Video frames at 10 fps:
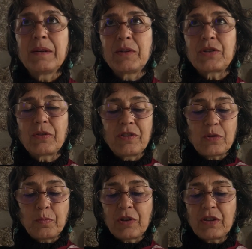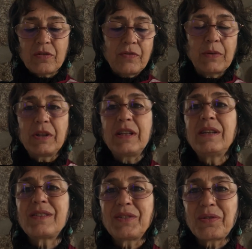So this book is very
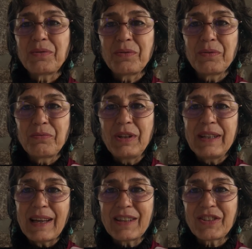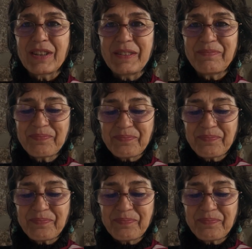easy to read, actually.